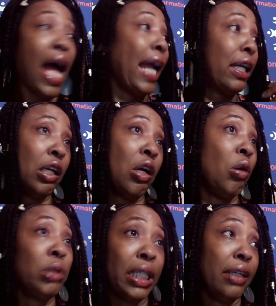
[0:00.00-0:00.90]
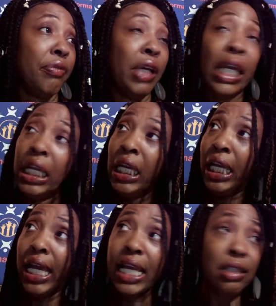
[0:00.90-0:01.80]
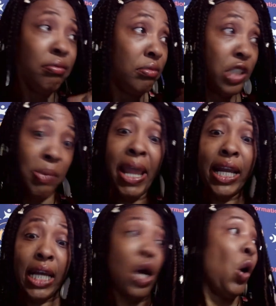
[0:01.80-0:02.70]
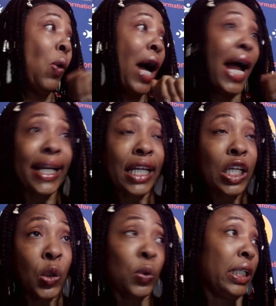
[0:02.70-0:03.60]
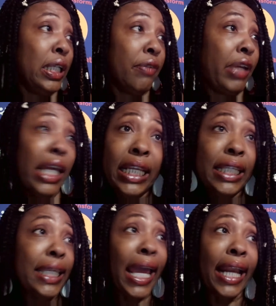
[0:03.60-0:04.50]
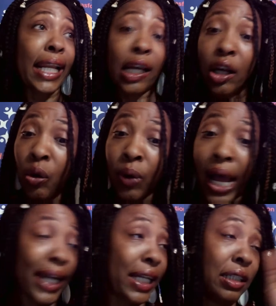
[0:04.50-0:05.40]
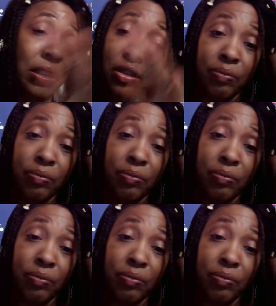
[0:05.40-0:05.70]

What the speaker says: I can go live in Jamaica. I can go live in Canada. I can.